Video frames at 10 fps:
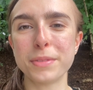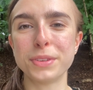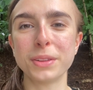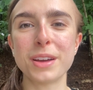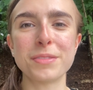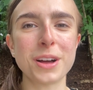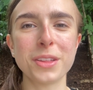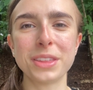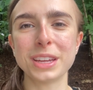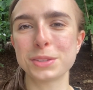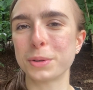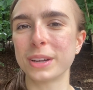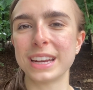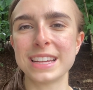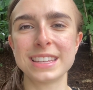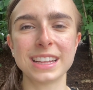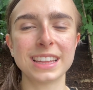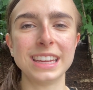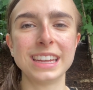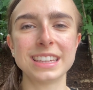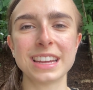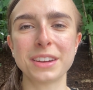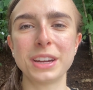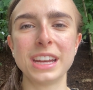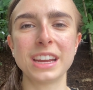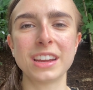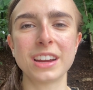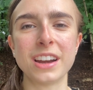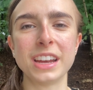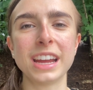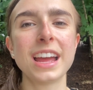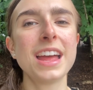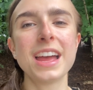you love all things organizing, cleaning, decorating, and gardening.